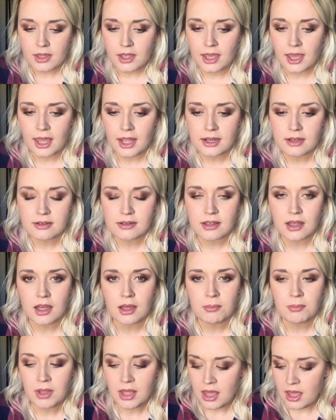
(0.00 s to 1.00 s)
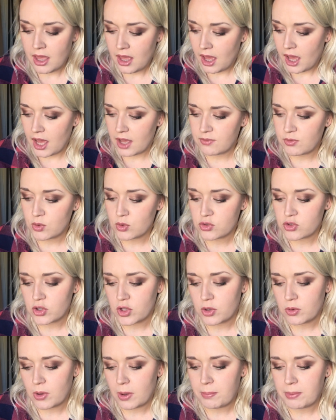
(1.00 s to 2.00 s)
And I've
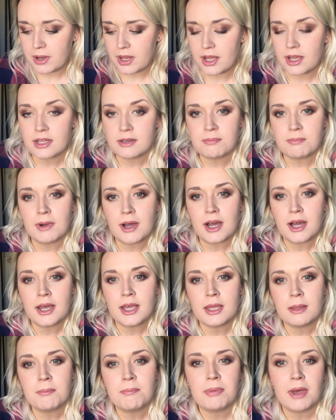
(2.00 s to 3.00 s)
also applied my